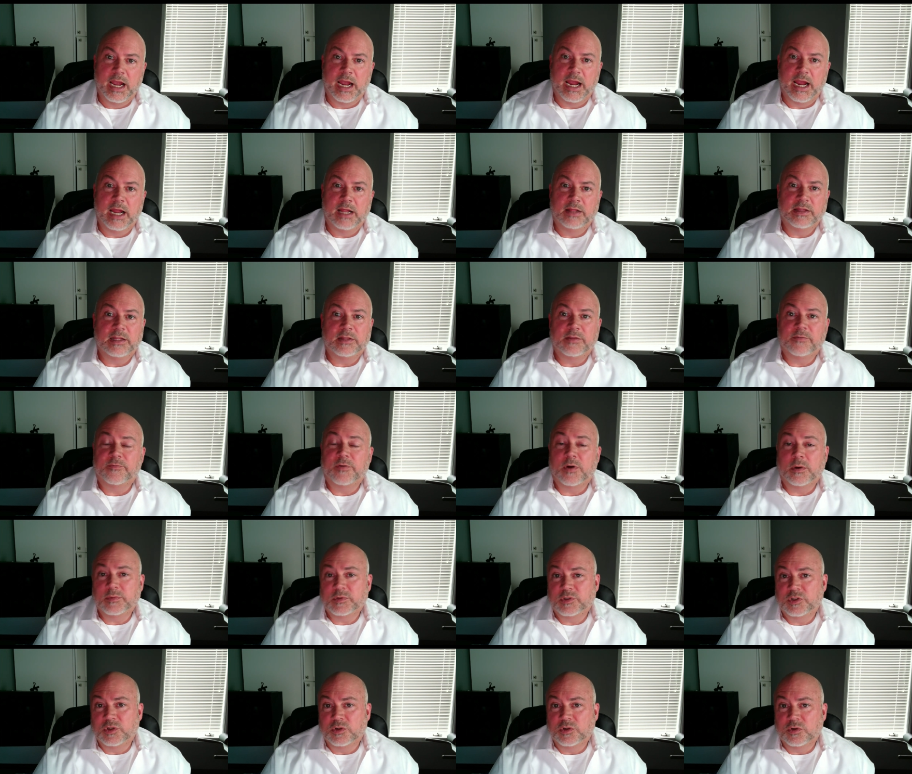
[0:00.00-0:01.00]
and that the
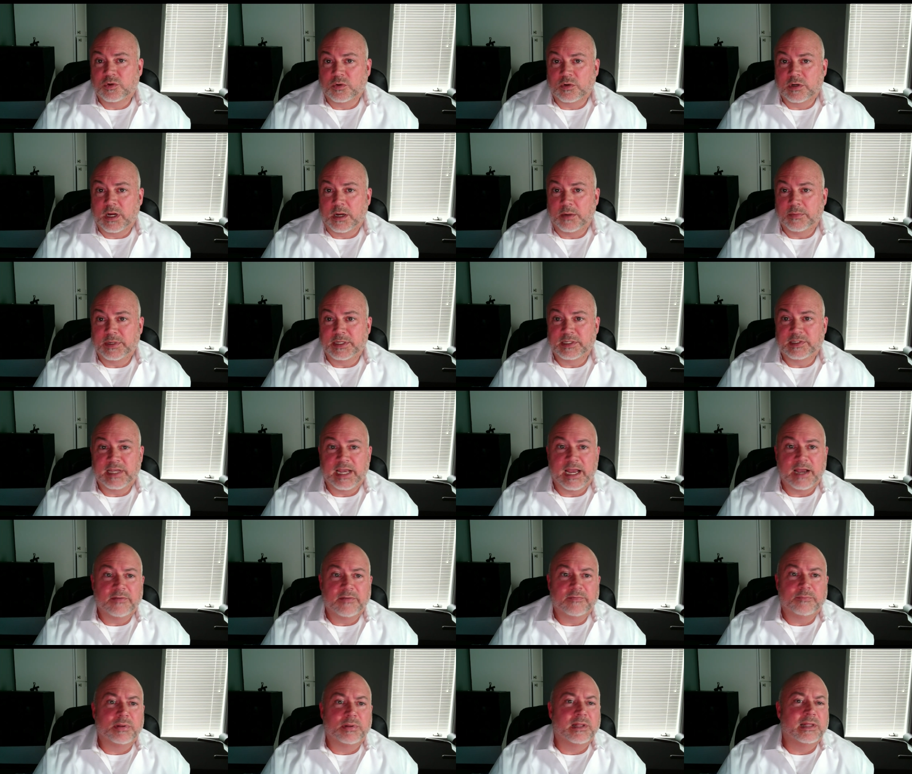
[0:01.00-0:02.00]
pharmaceutical companies
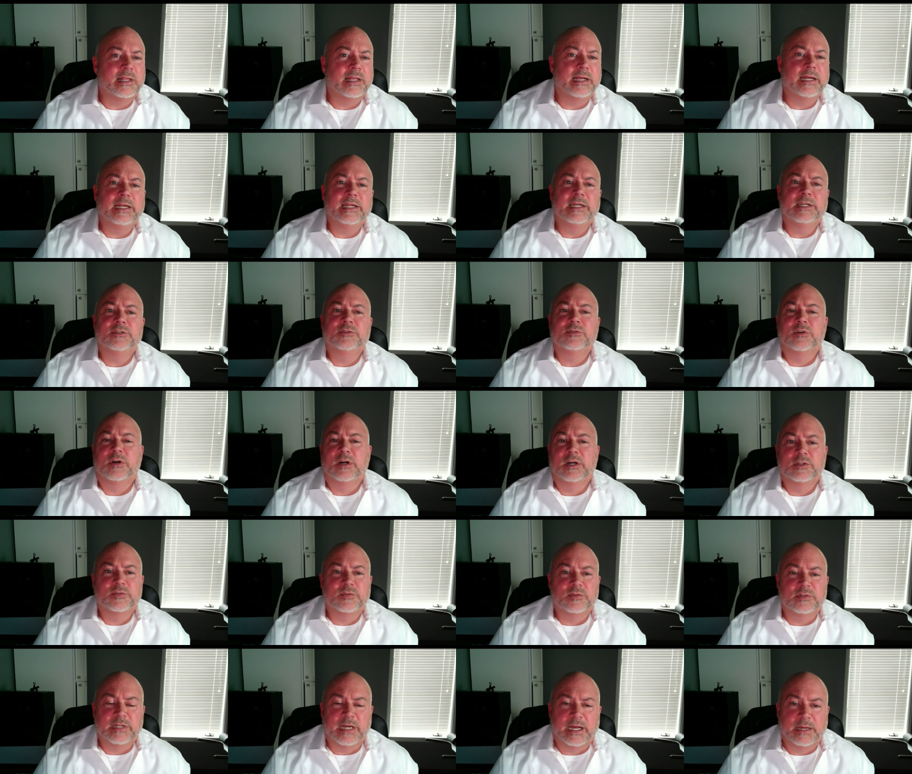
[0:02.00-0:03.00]
have plenty of
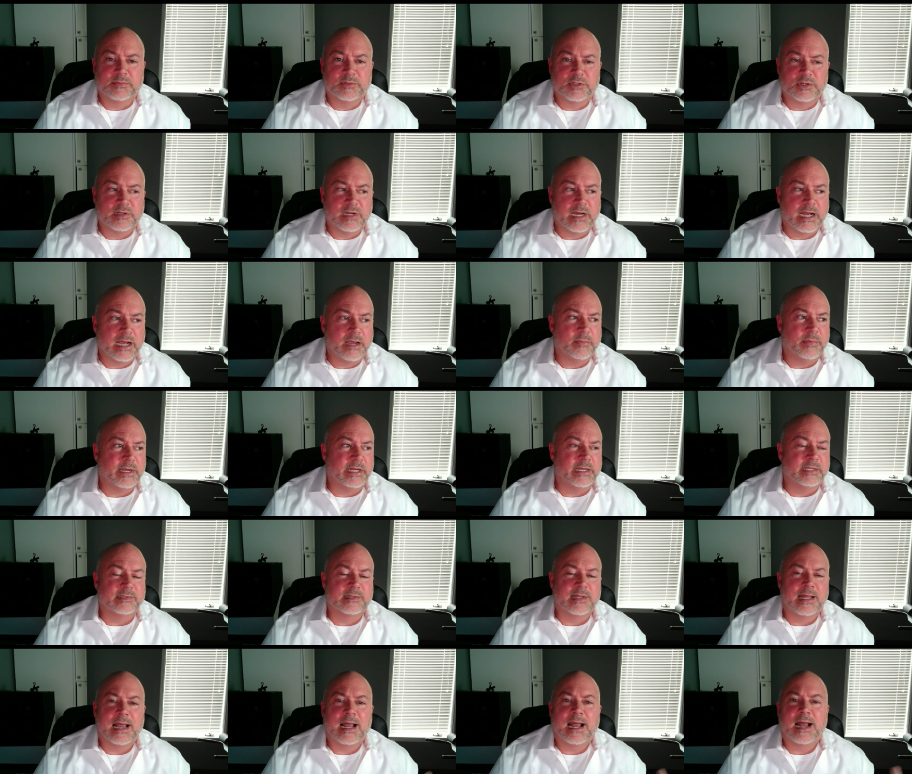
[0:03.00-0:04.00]
drugs for type two
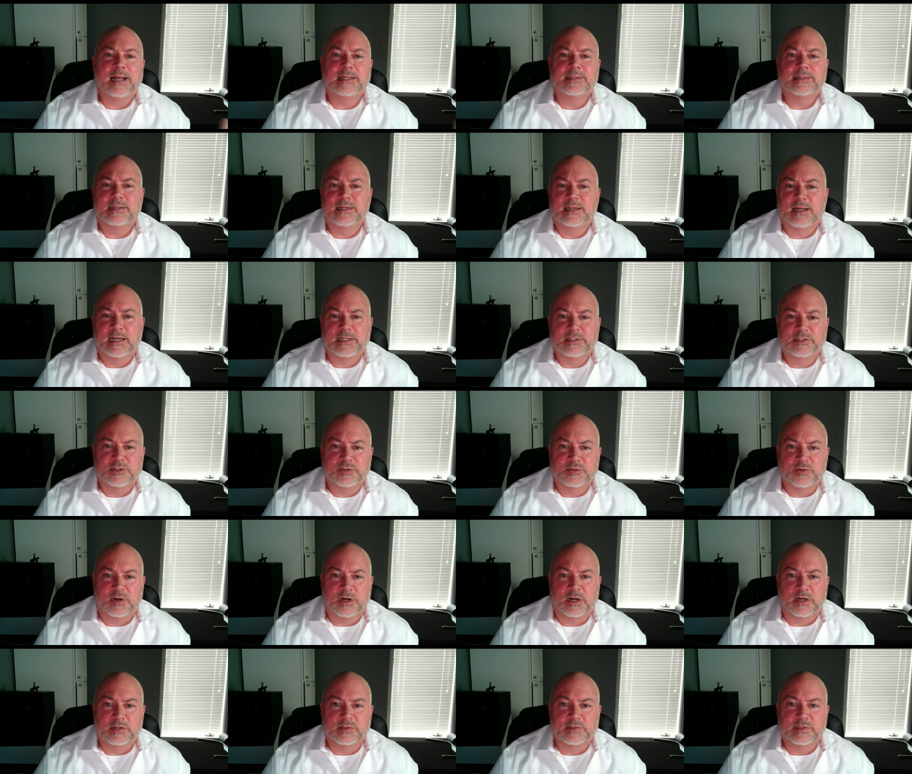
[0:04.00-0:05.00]
diabetes, lots and lots of
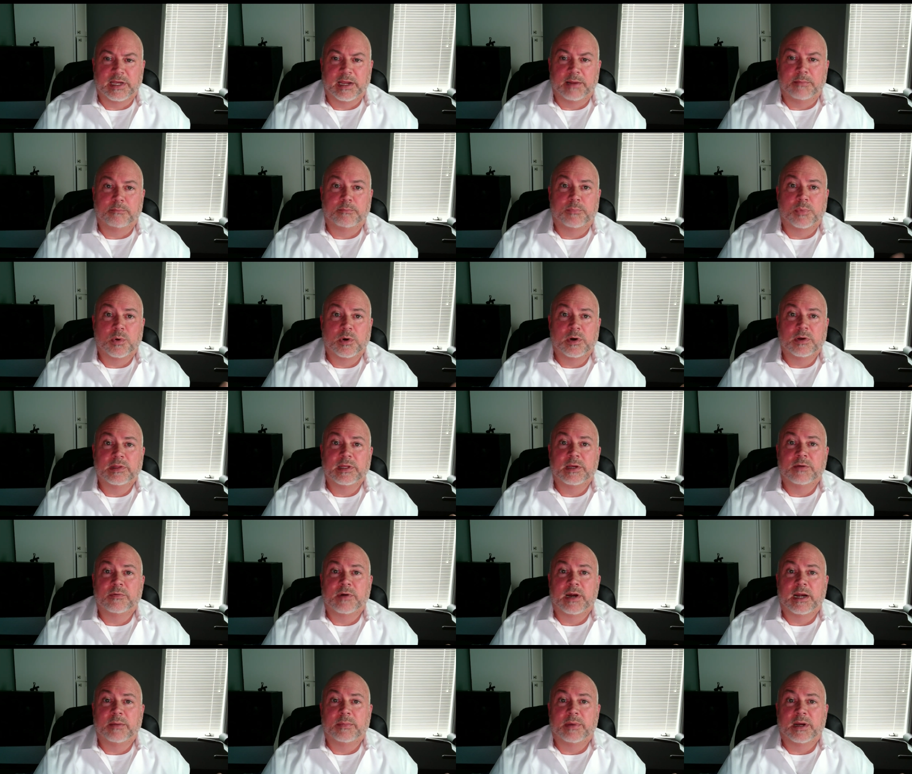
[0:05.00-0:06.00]
drugs, and boy, are they
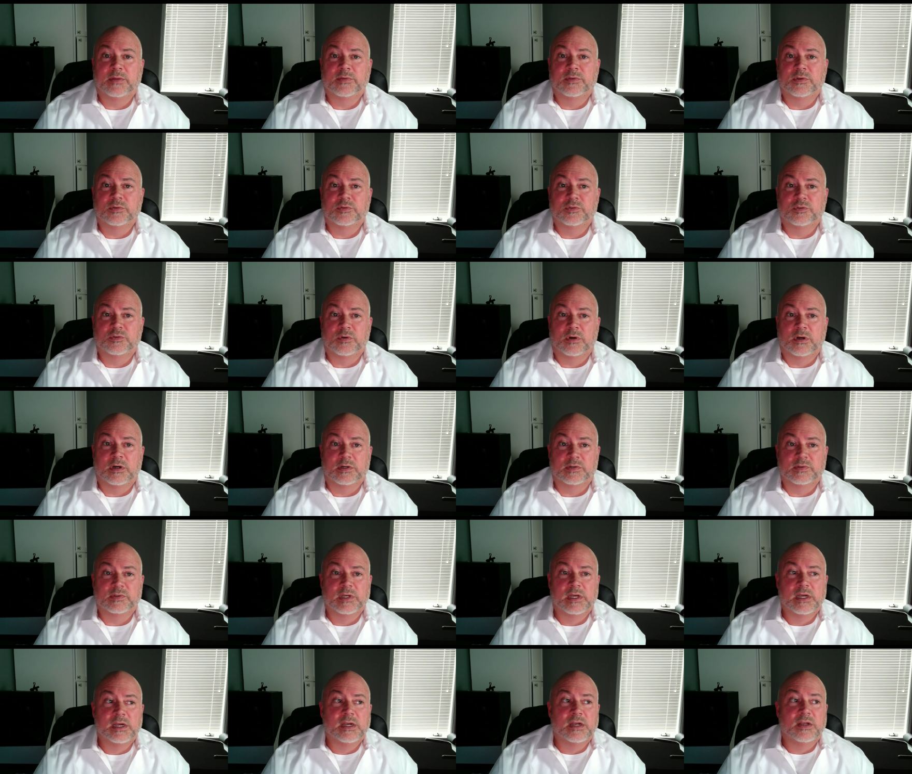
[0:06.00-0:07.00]
right about those
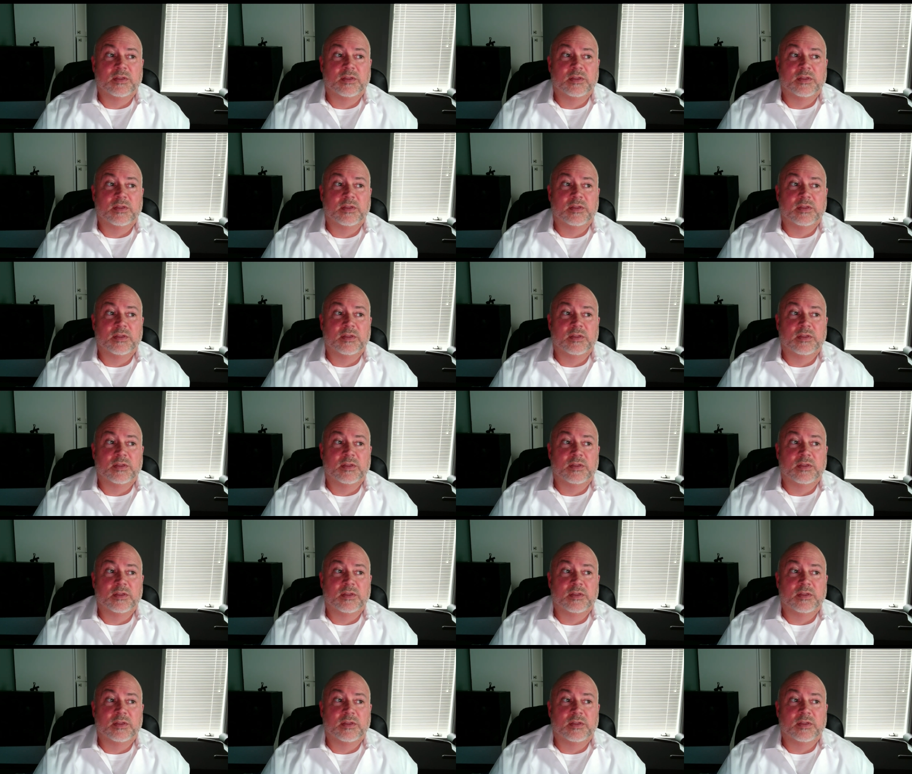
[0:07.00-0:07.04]
drugs.